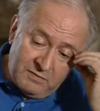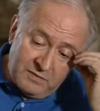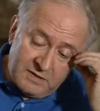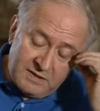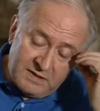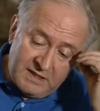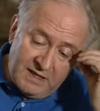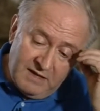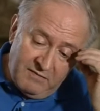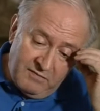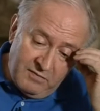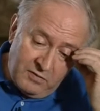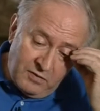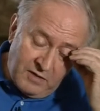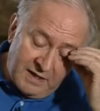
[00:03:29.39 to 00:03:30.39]
was
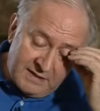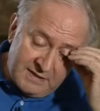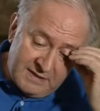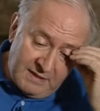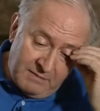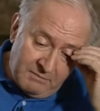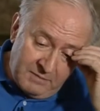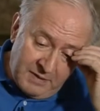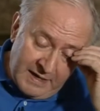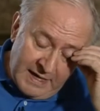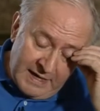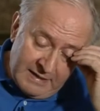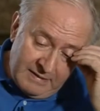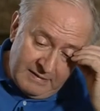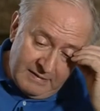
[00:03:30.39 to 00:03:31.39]
given to us, some
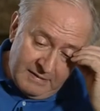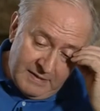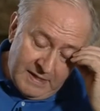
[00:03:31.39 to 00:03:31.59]
bread.